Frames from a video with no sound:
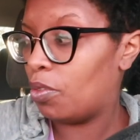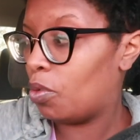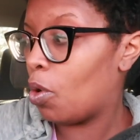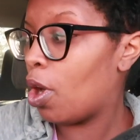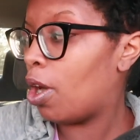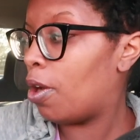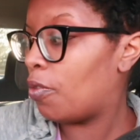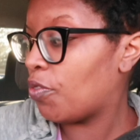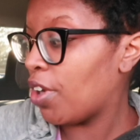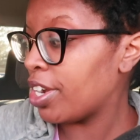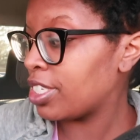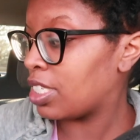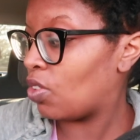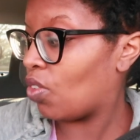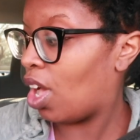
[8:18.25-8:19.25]
Well,
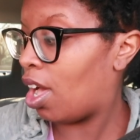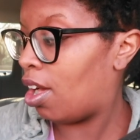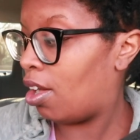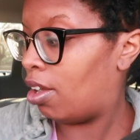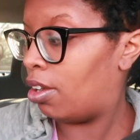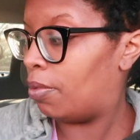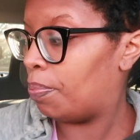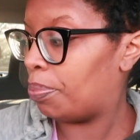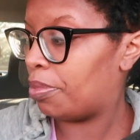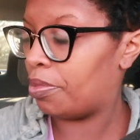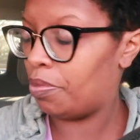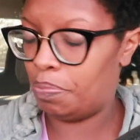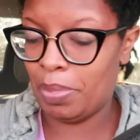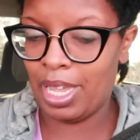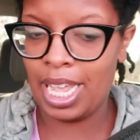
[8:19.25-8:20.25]
first of all,
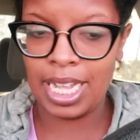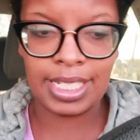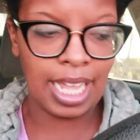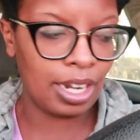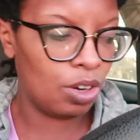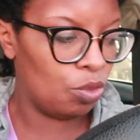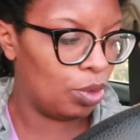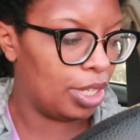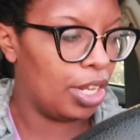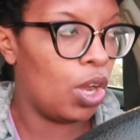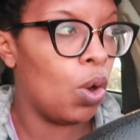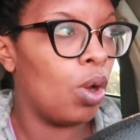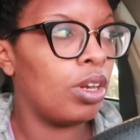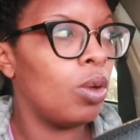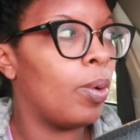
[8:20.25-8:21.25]
because I don't really
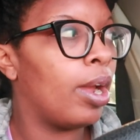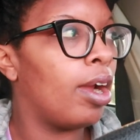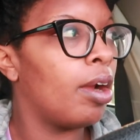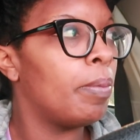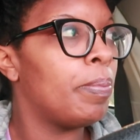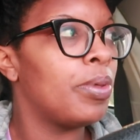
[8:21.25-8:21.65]
go anywhere,